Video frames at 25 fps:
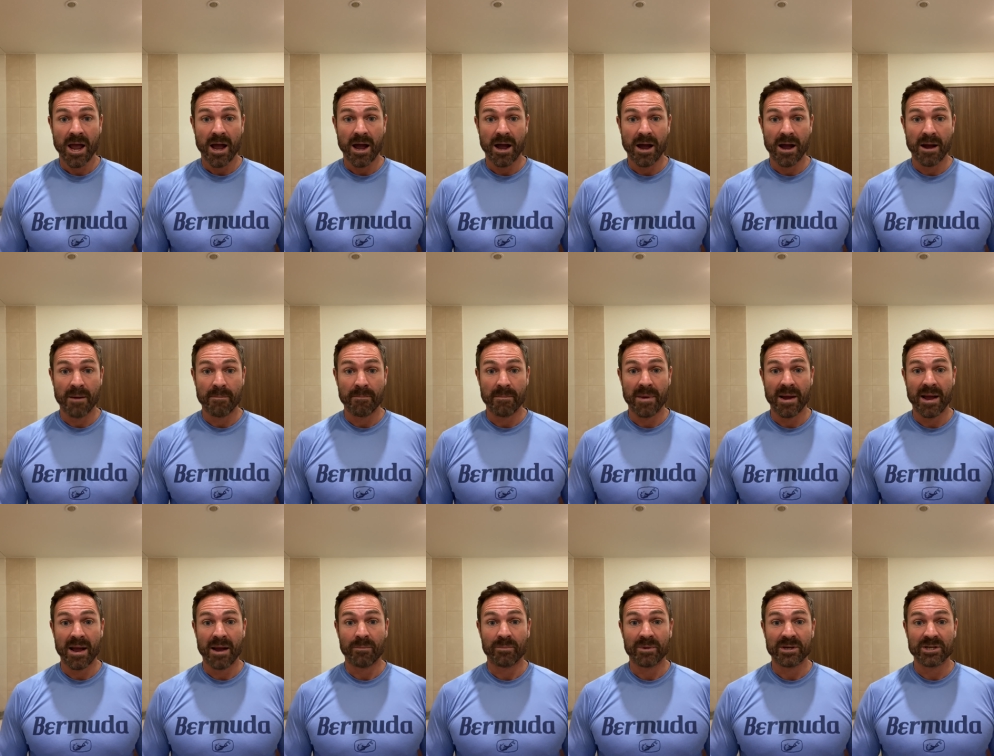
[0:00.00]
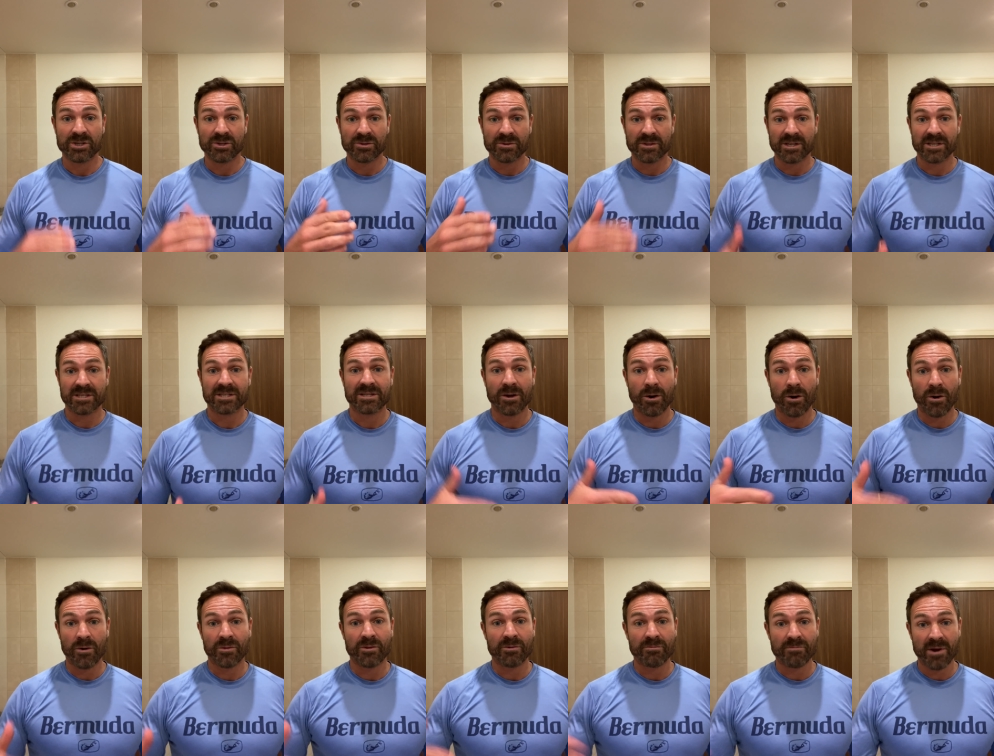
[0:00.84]
Um, and we do this
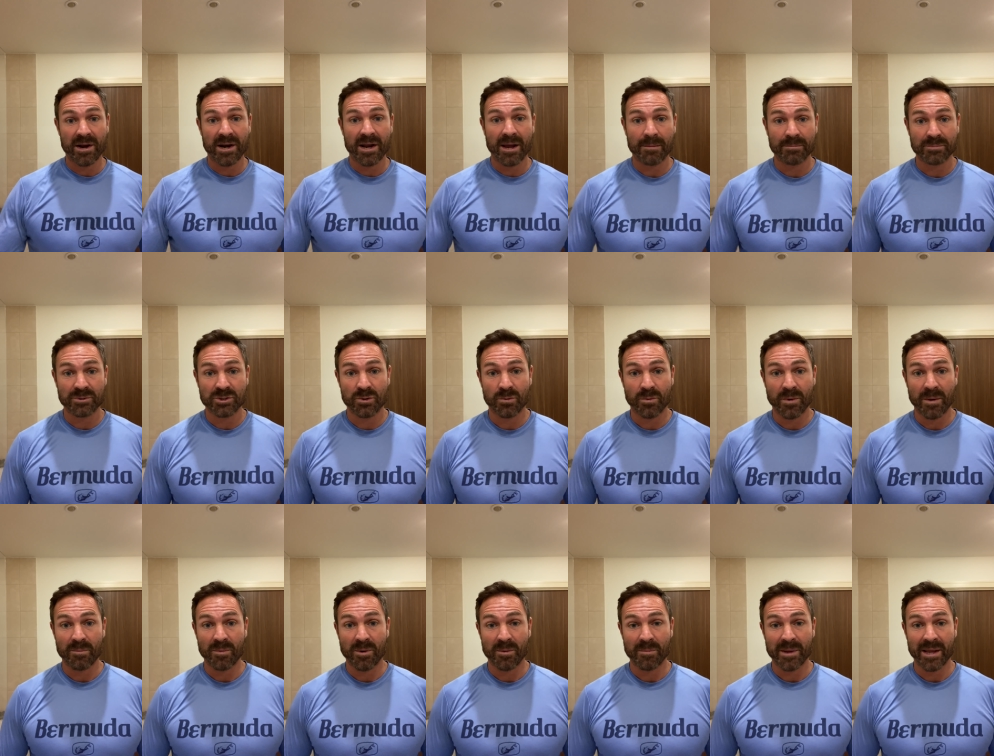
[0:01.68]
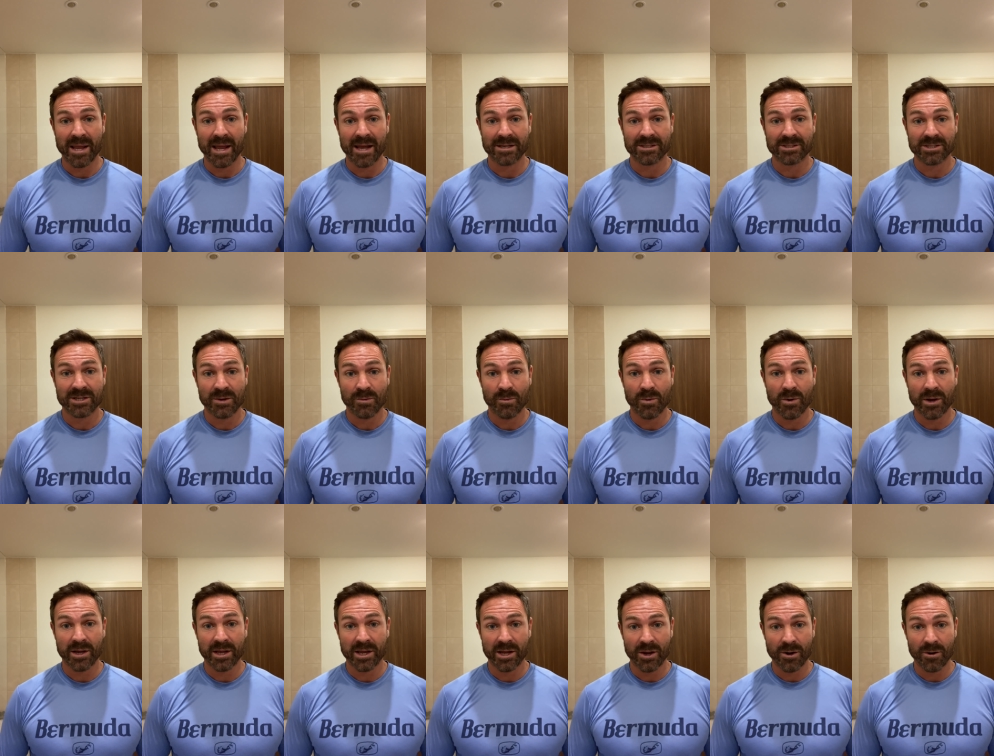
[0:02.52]
on the run up to when we'll be actually
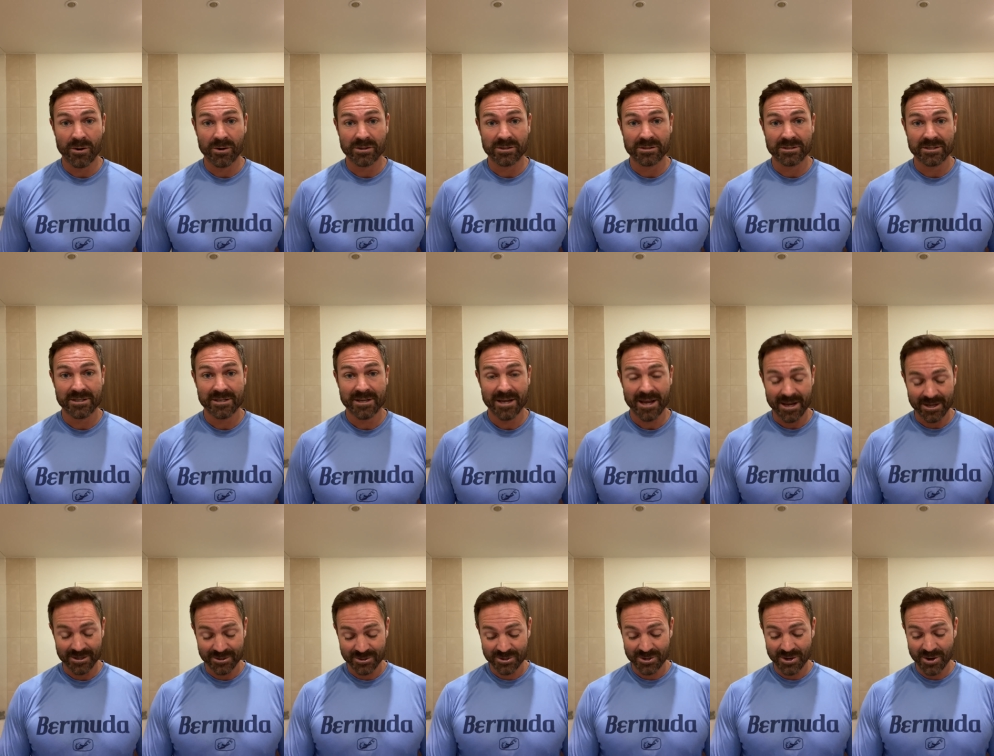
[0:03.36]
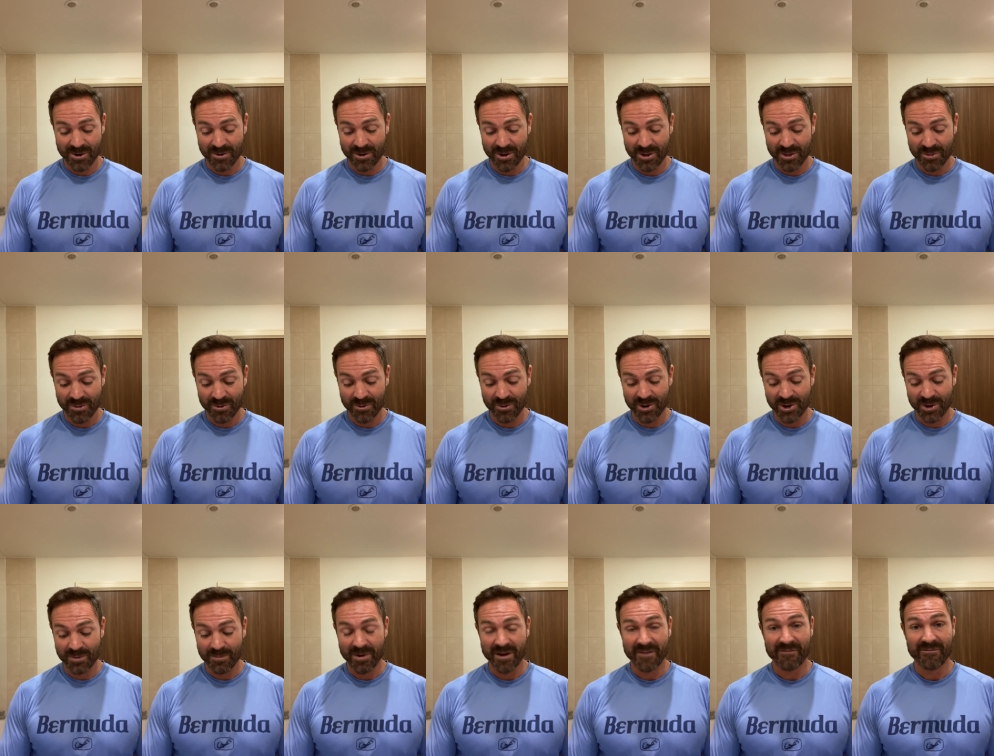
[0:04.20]
working on set. So I thought
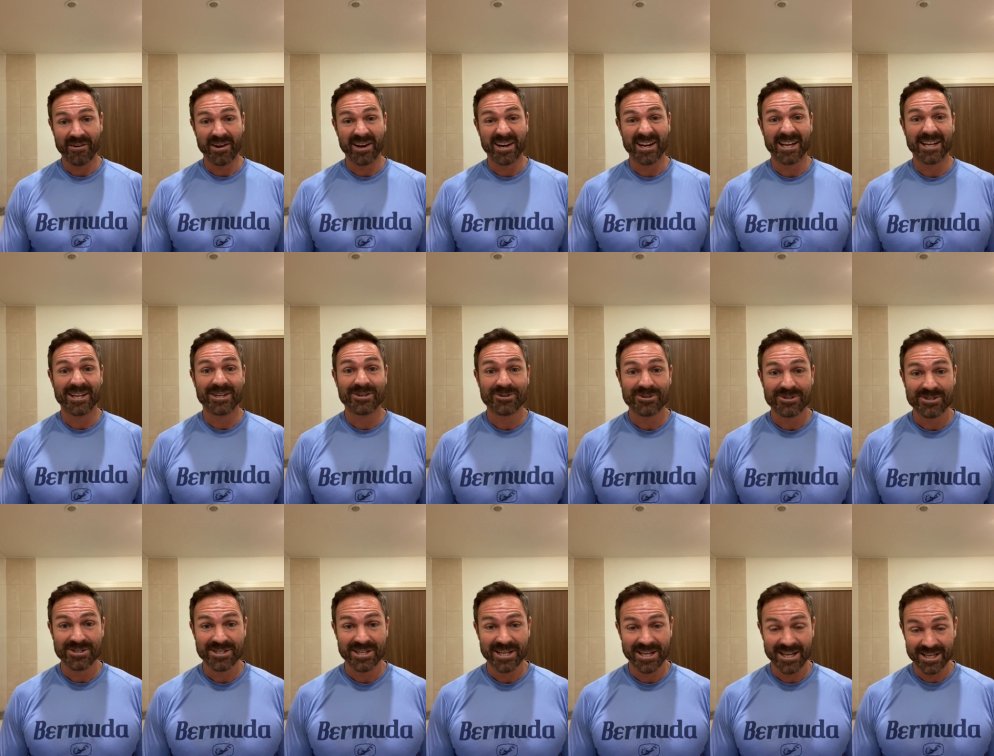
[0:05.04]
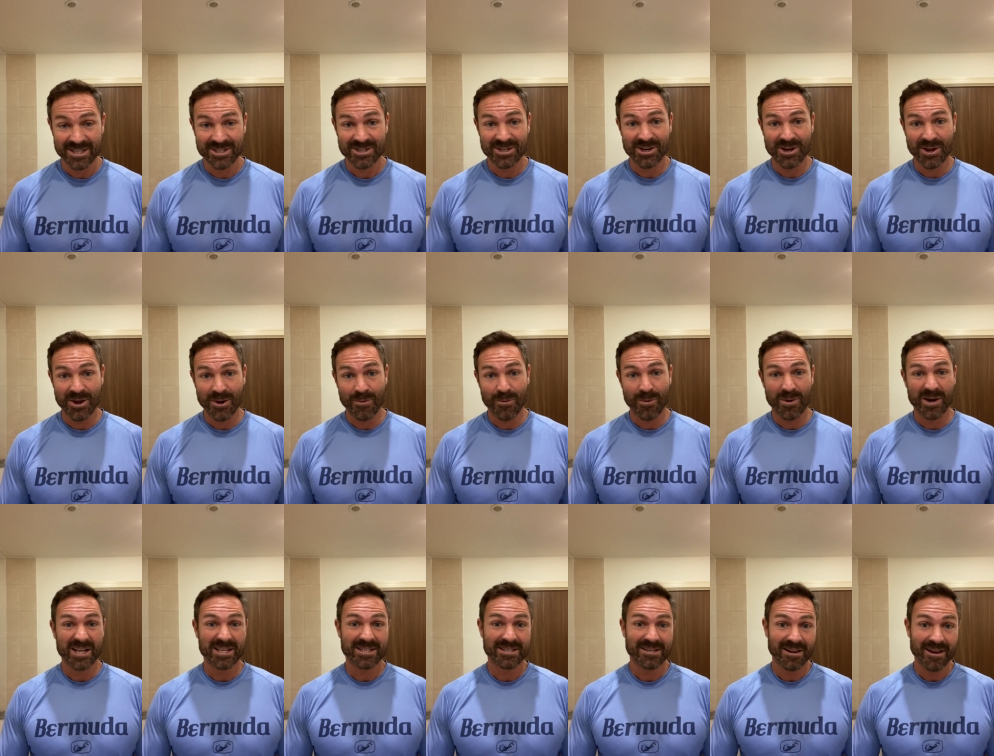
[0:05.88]
you might find it interesting to know
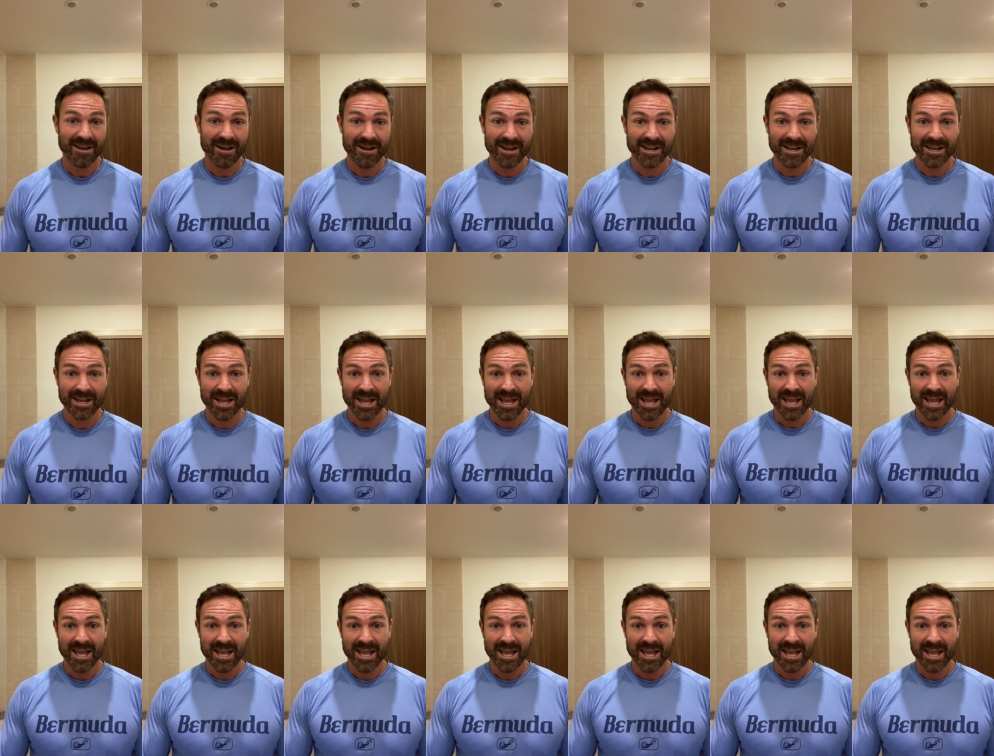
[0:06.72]
what it's like